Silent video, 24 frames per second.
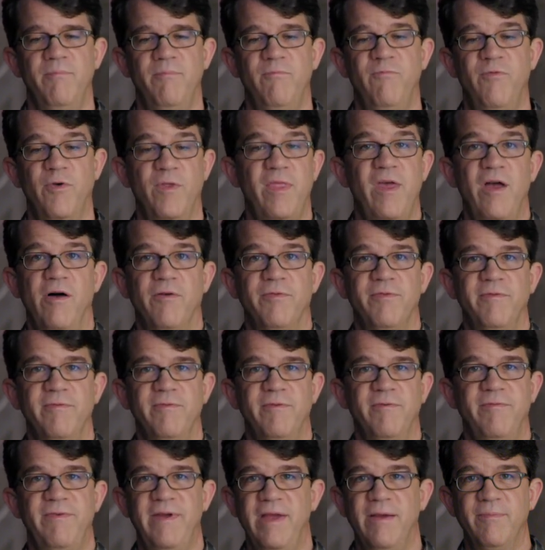for the health of
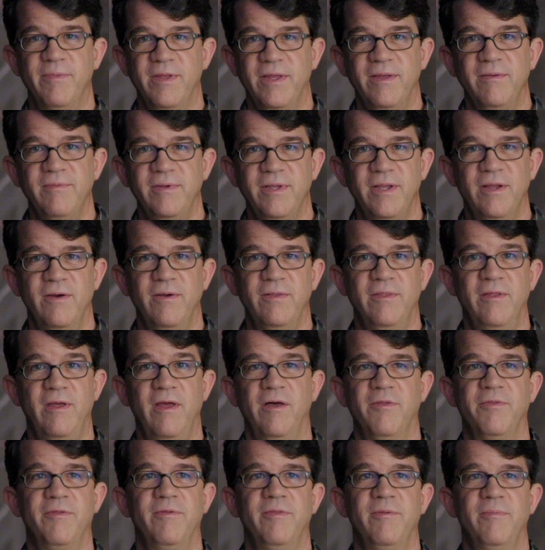the family, you know, and the
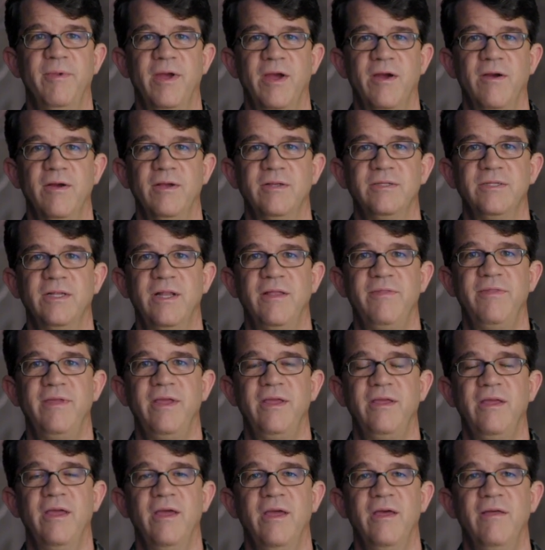health of the marriage. And I
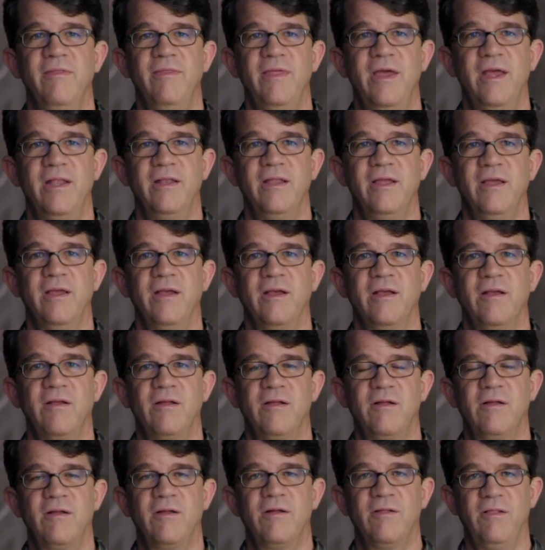think that
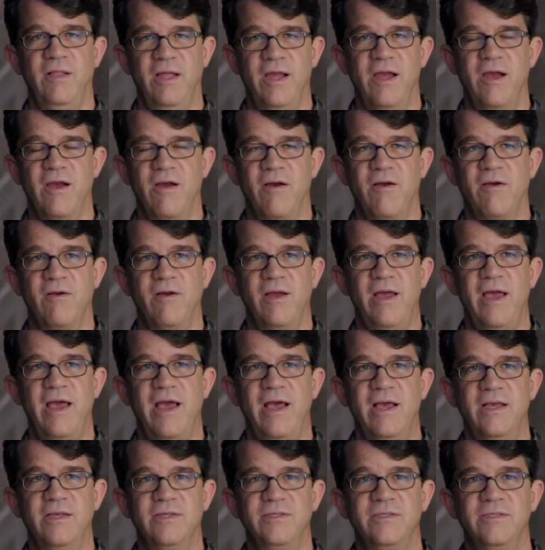Claire
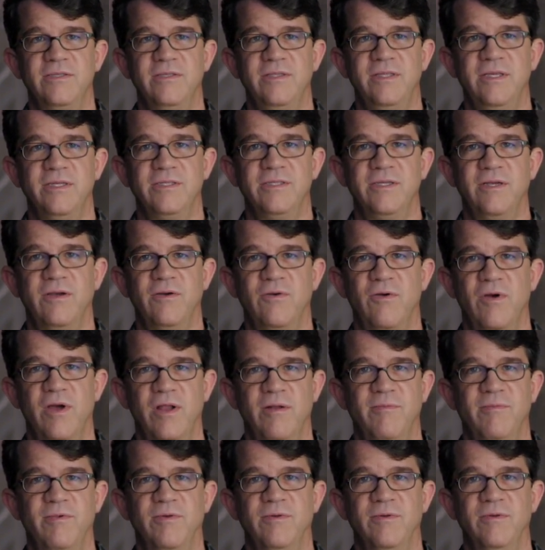has this
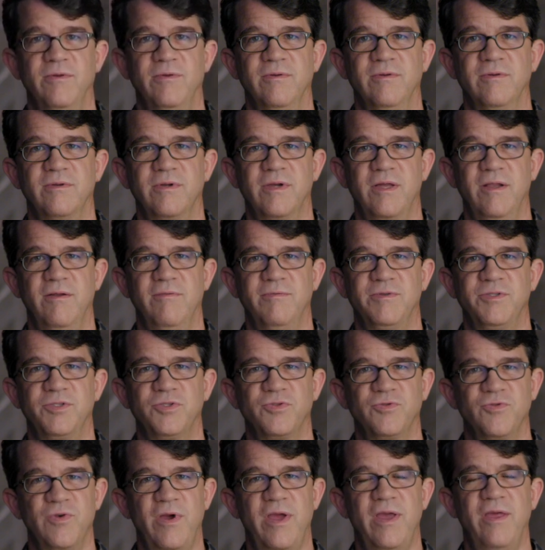incredible kind of
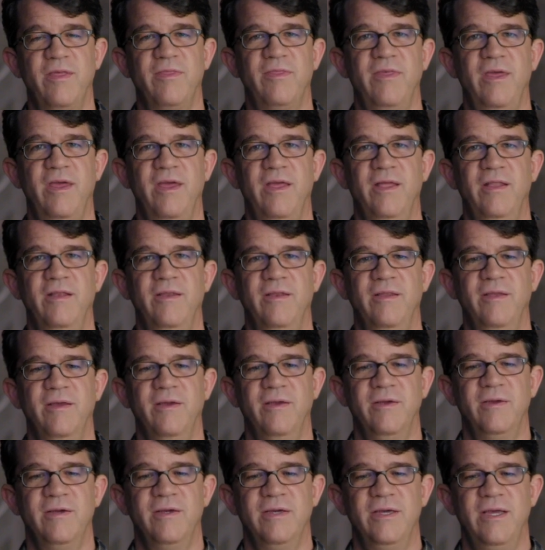strength
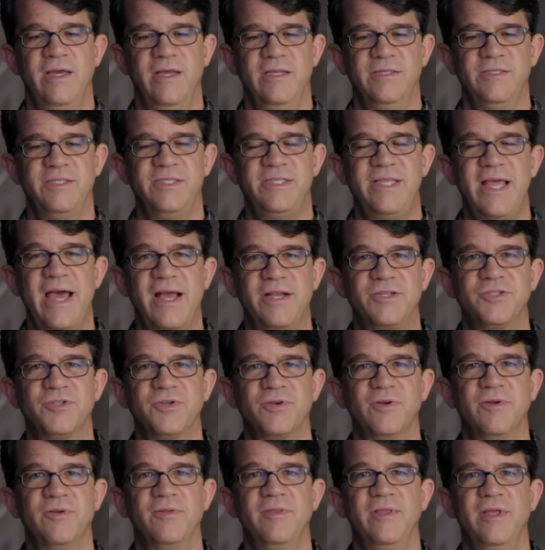and
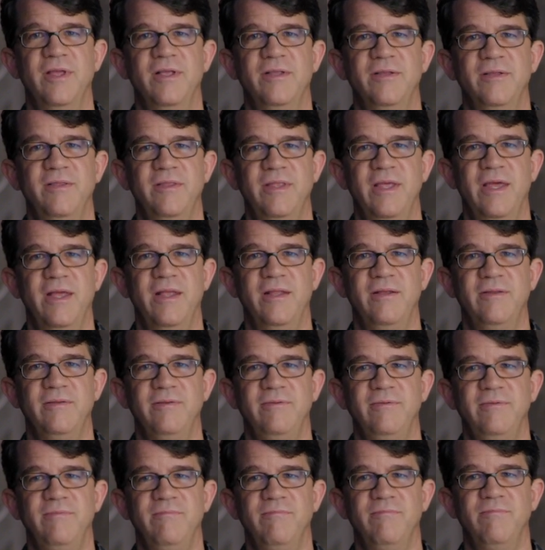stature that
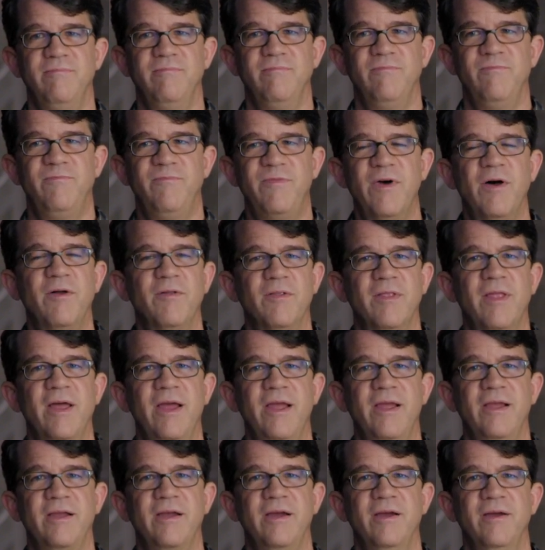felt
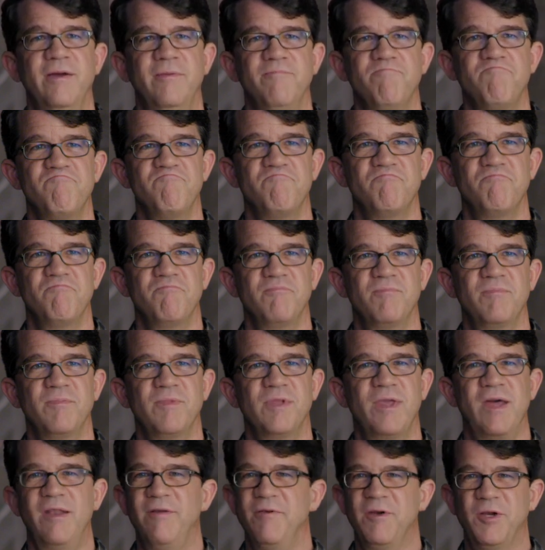like
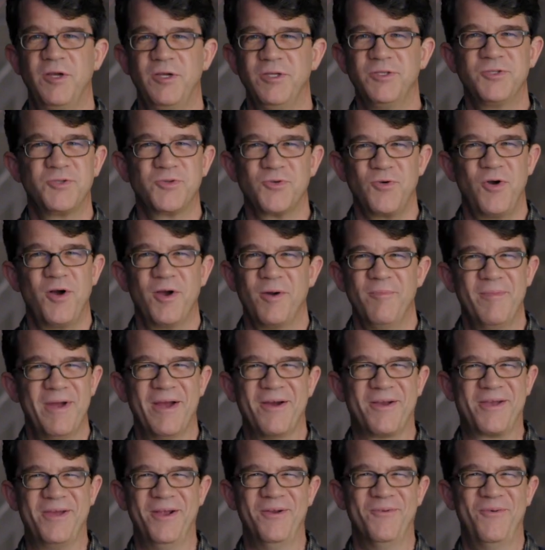kind of a good, strong
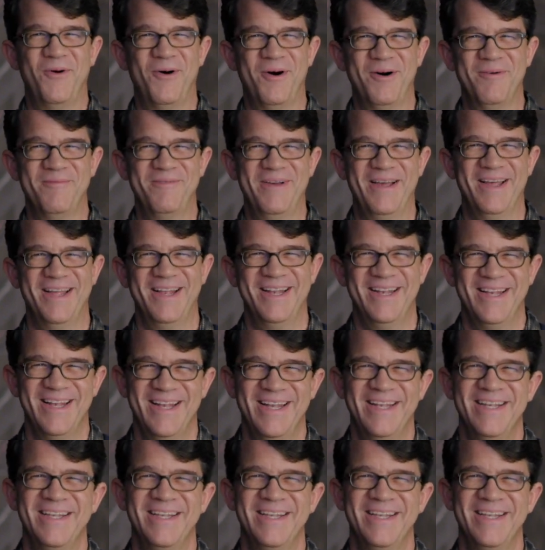American woman.